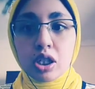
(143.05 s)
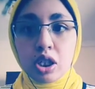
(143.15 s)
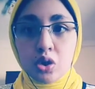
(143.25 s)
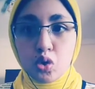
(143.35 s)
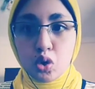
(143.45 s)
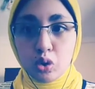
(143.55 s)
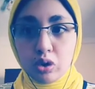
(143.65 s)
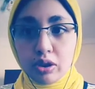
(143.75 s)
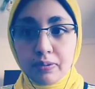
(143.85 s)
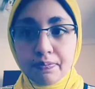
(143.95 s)

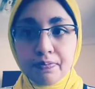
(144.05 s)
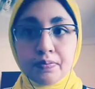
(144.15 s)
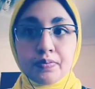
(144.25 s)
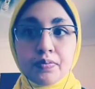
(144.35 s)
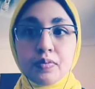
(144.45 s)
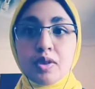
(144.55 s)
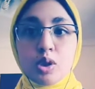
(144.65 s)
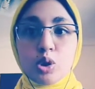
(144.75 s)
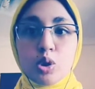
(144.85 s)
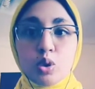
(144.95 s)
control.
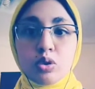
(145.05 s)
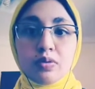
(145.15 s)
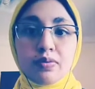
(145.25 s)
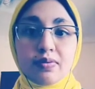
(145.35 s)
So,